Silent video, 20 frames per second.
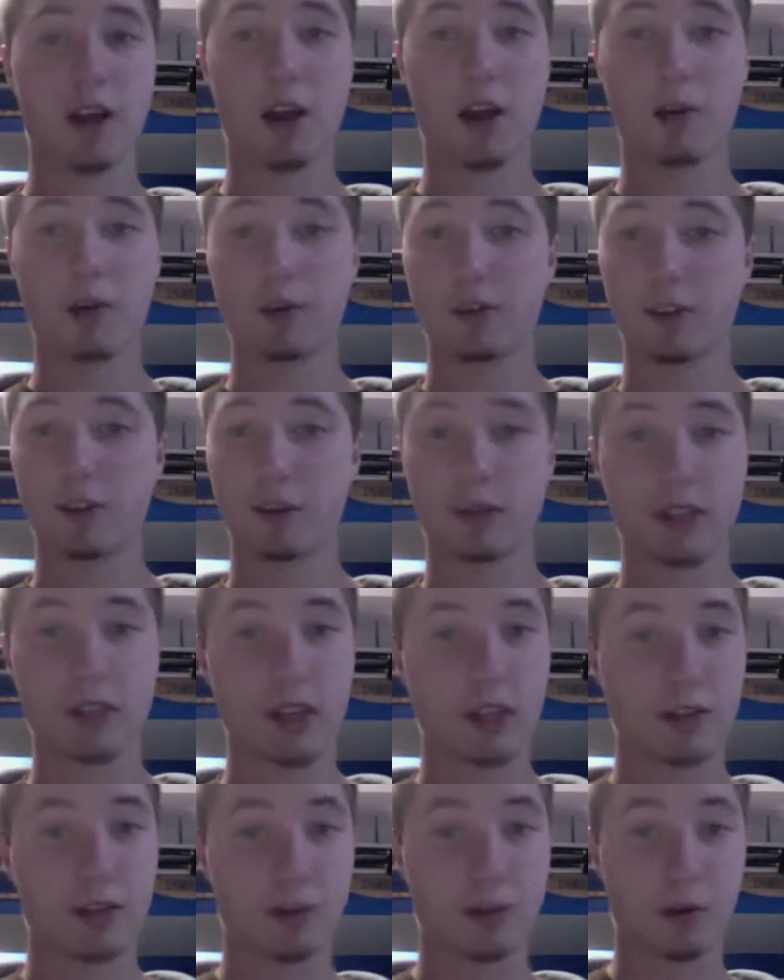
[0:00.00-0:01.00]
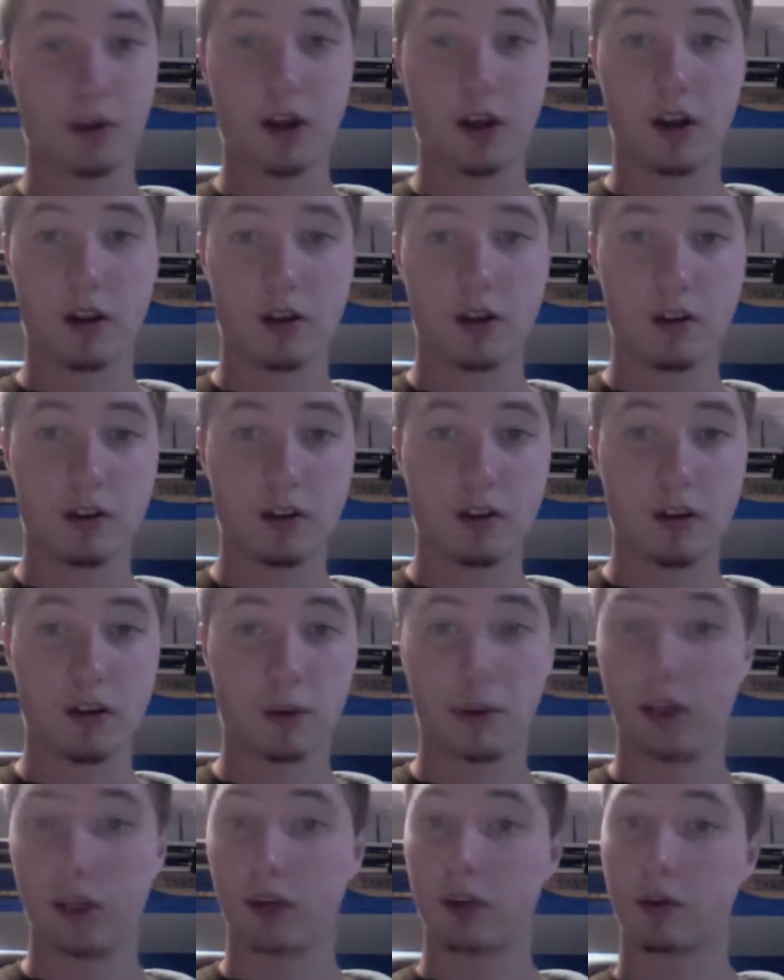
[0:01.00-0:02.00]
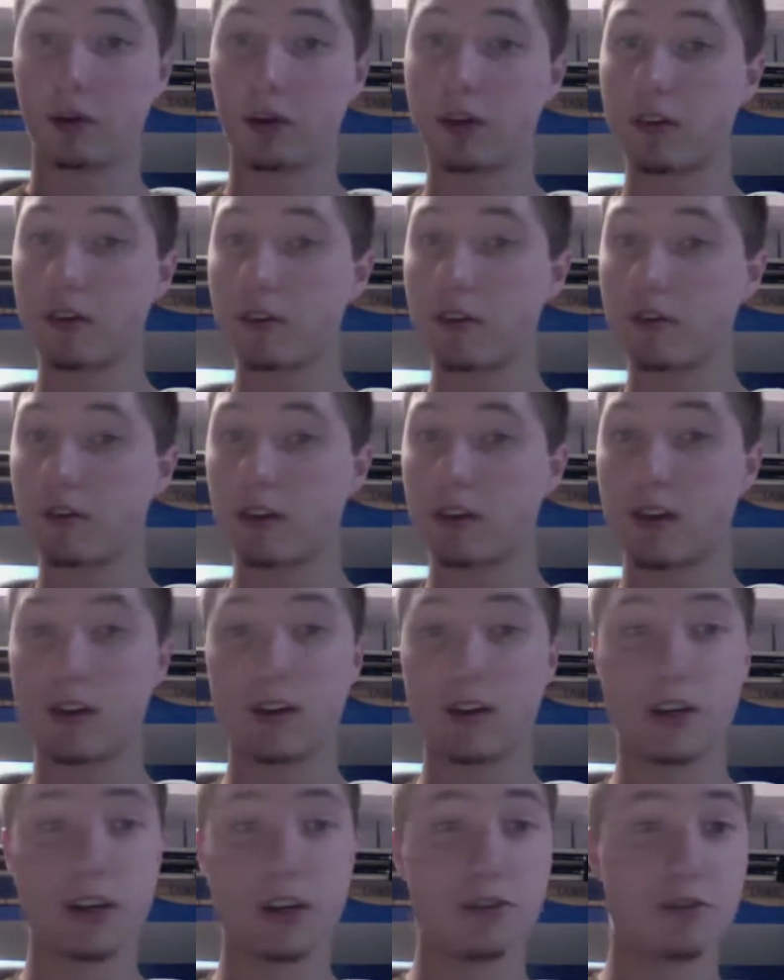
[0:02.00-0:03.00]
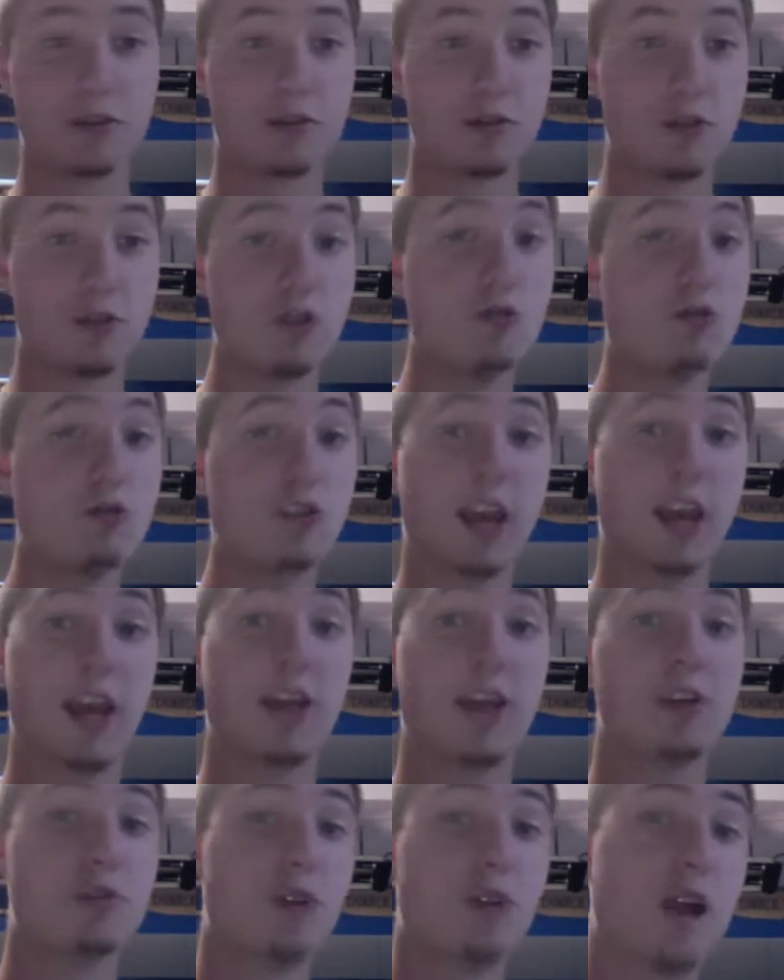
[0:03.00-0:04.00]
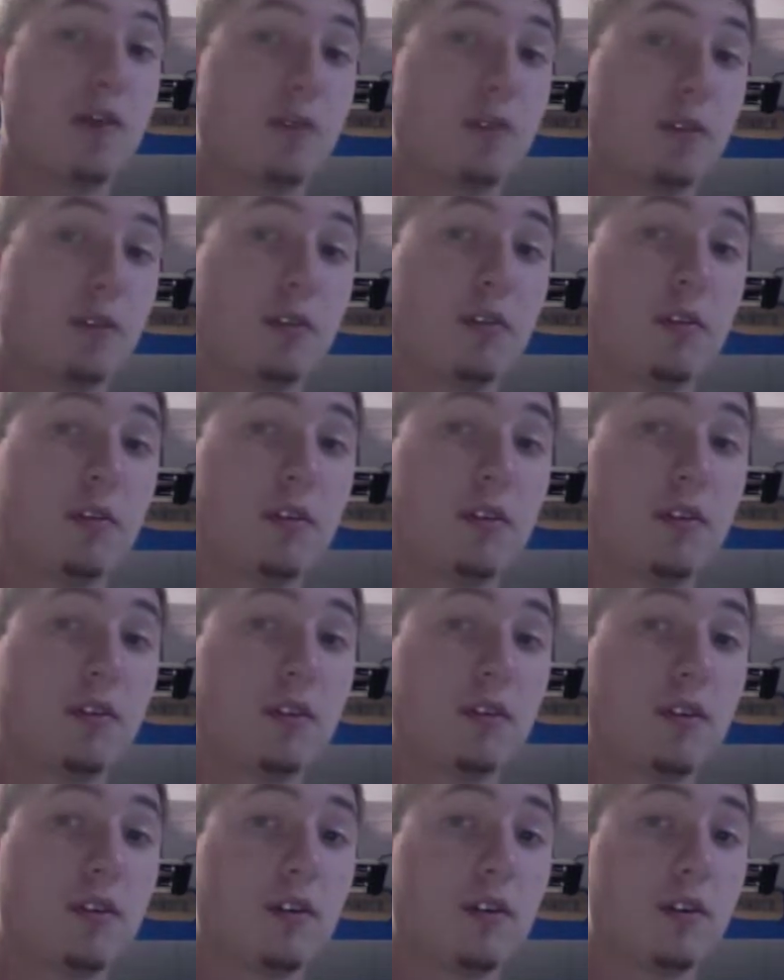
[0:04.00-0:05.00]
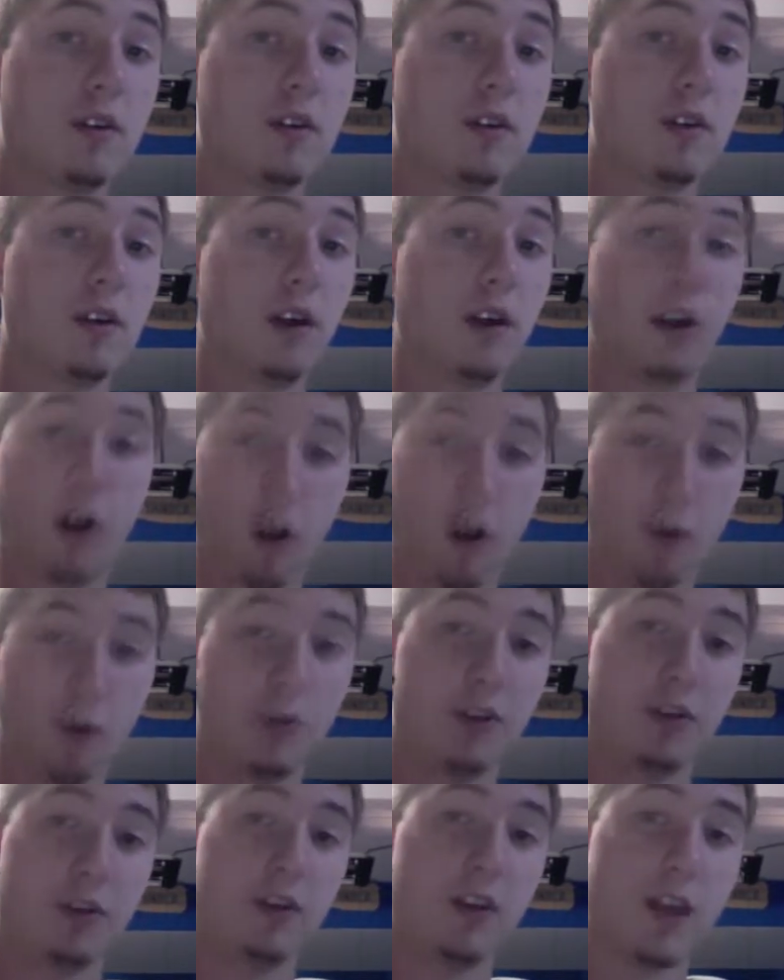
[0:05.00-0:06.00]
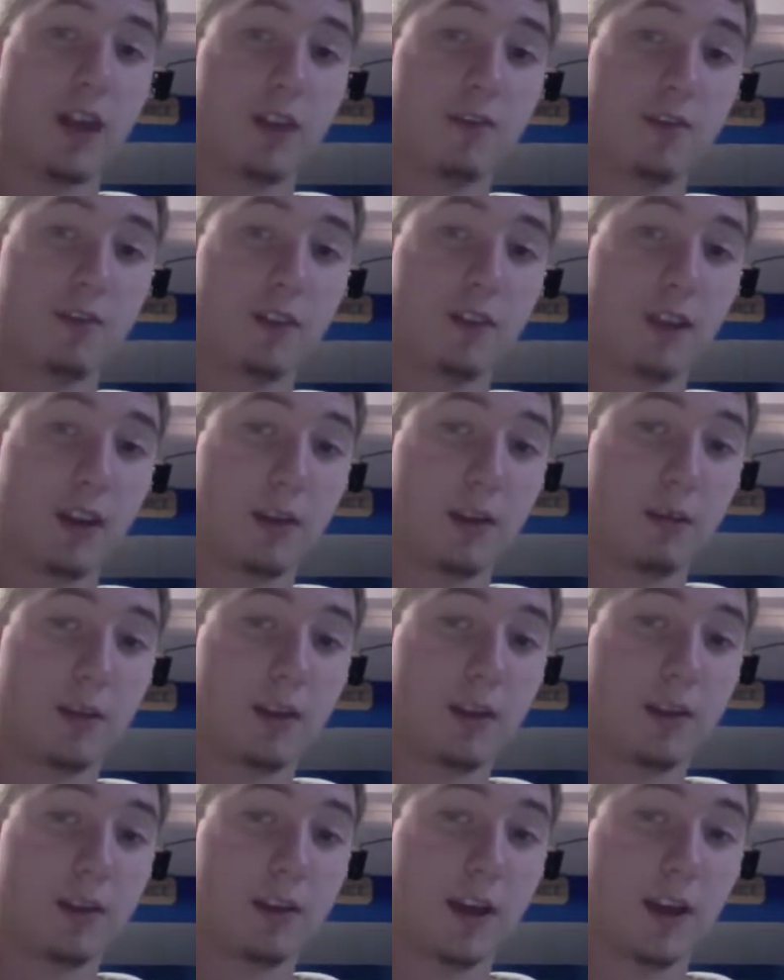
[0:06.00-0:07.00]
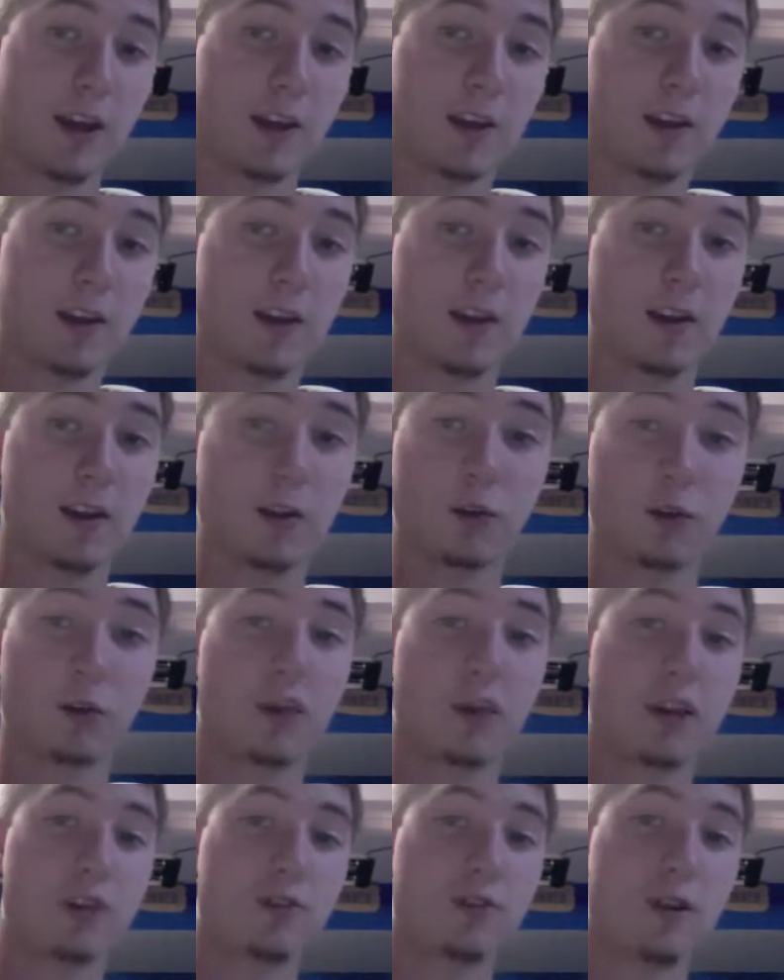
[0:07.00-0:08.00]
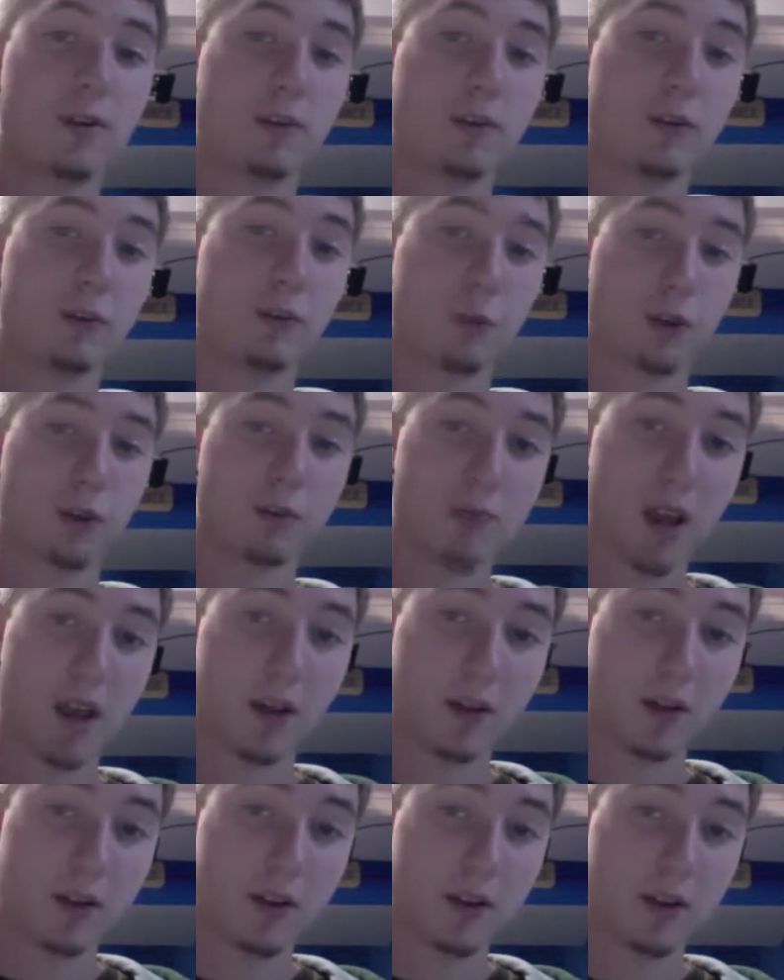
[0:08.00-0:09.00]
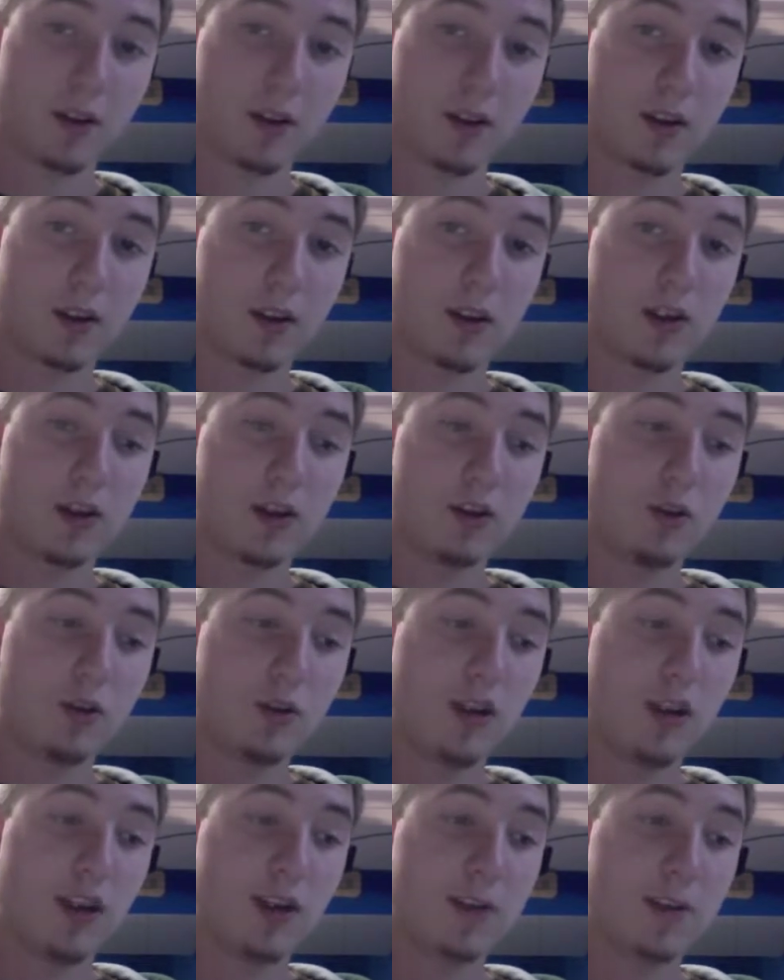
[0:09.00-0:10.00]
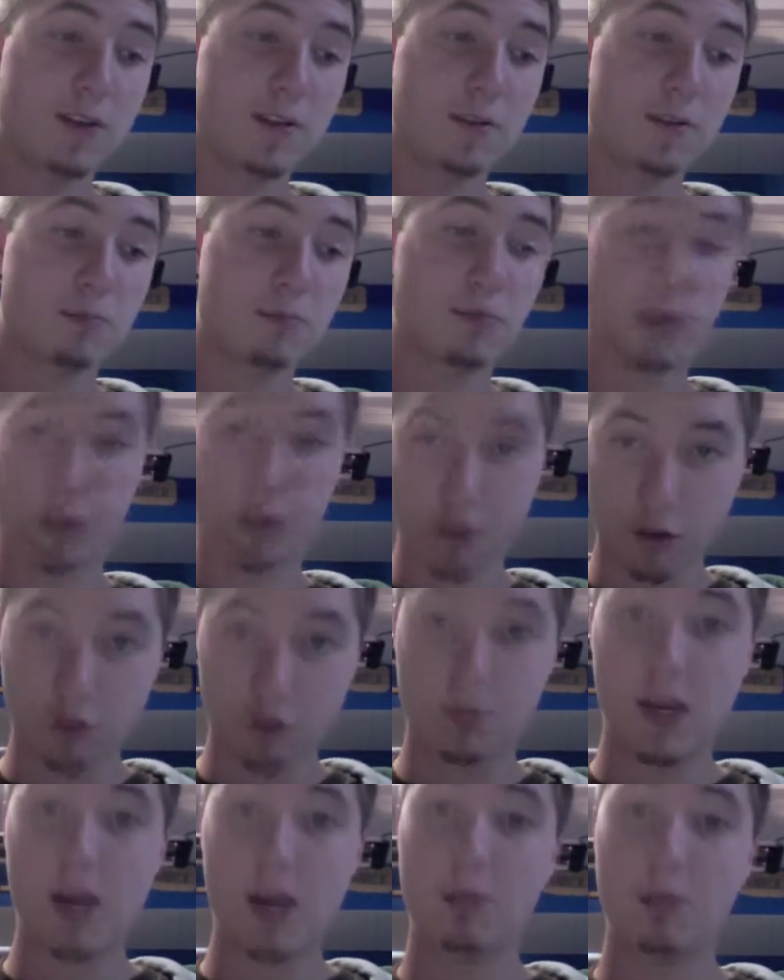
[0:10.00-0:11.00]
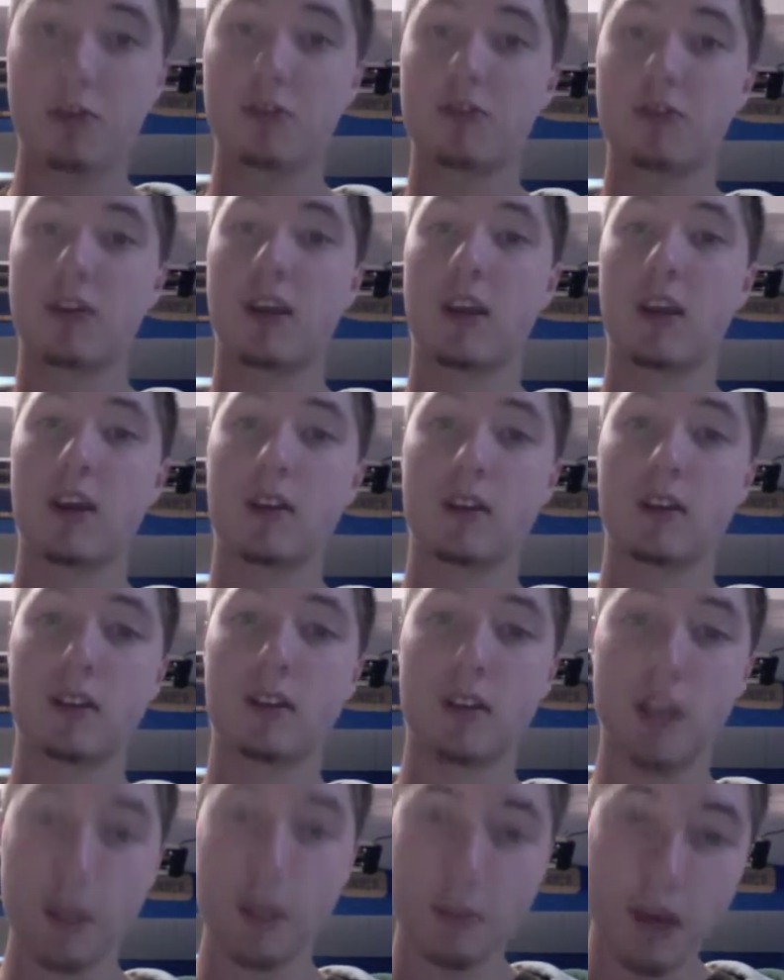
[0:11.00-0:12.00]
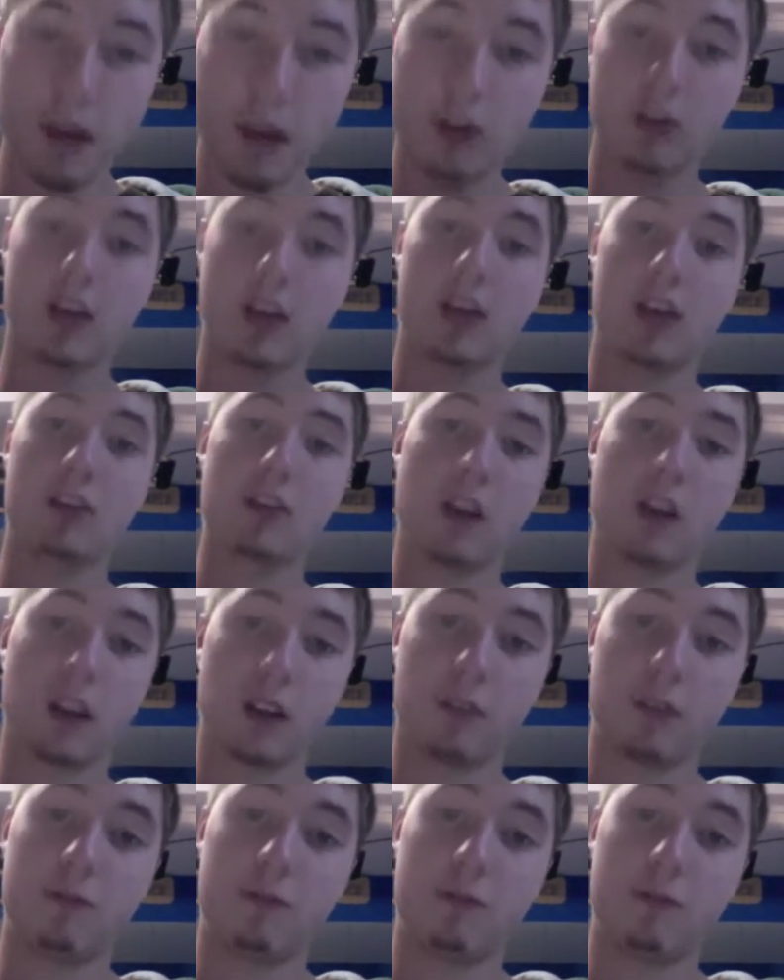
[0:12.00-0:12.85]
everyone's like, "What the heck's going on? Are we the only ones?" And because news can't travel at all after the EMP attack. The only way it can travel is word of mouth. You can't print newspapers, you can't email, you can't talk on the